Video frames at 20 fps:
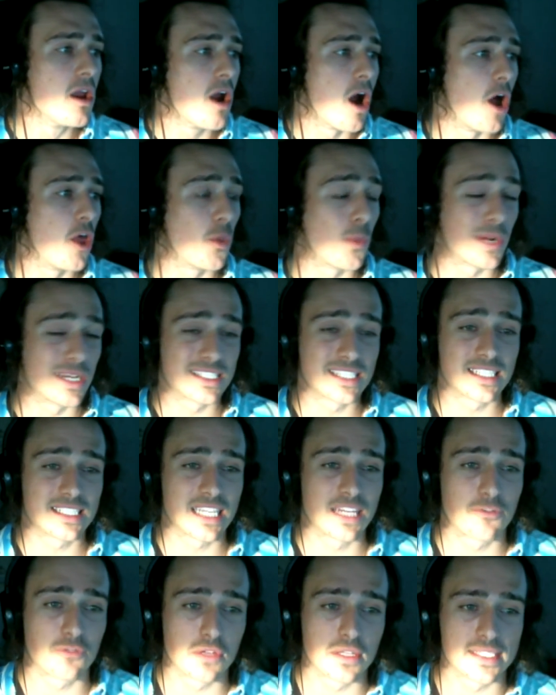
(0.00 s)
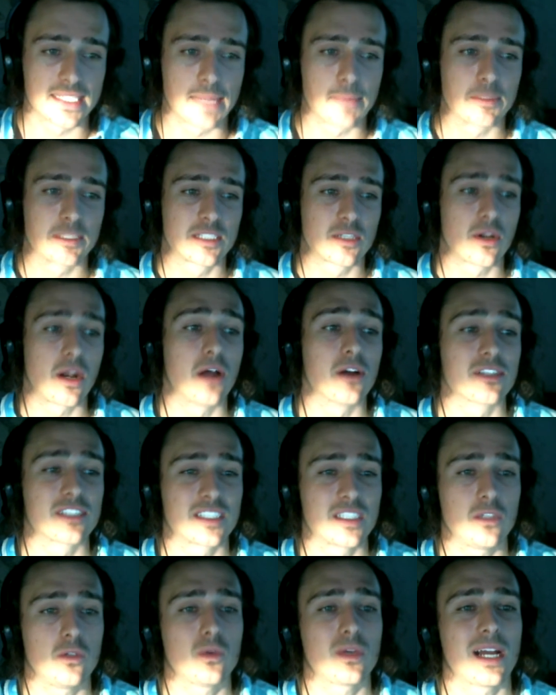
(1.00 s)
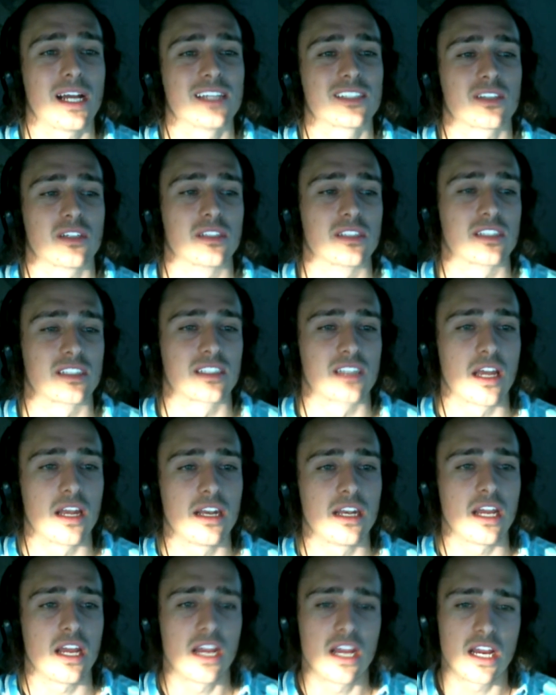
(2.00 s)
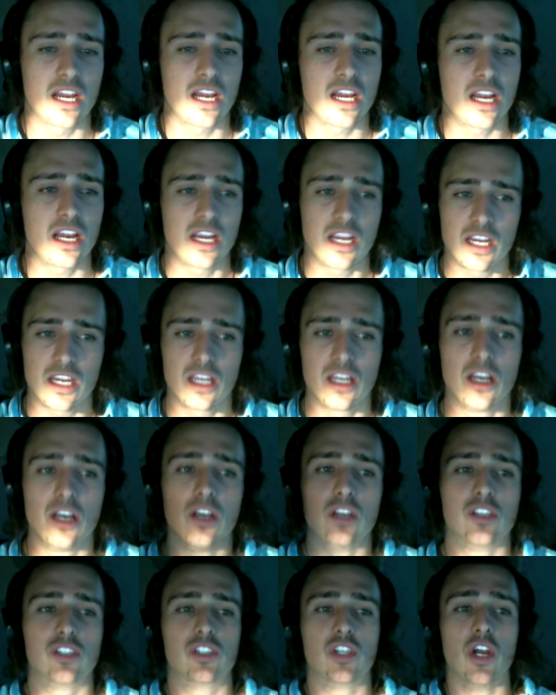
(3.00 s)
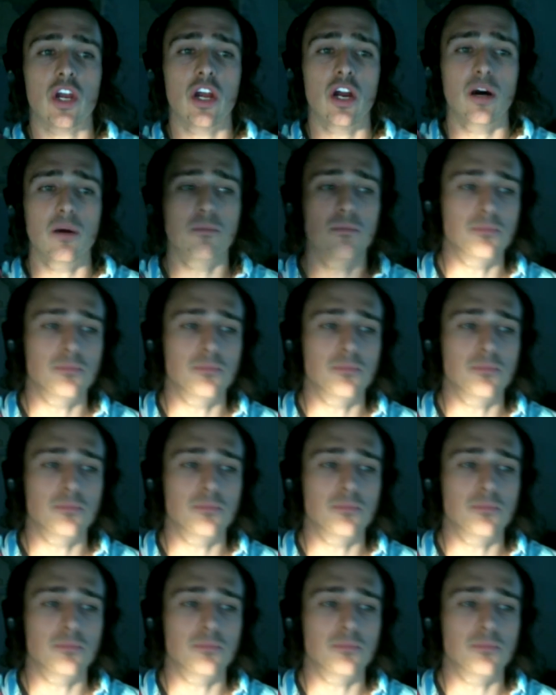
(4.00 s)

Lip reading: Otherwise, that's it for this episode. I'll see you guys on Sunday. See you!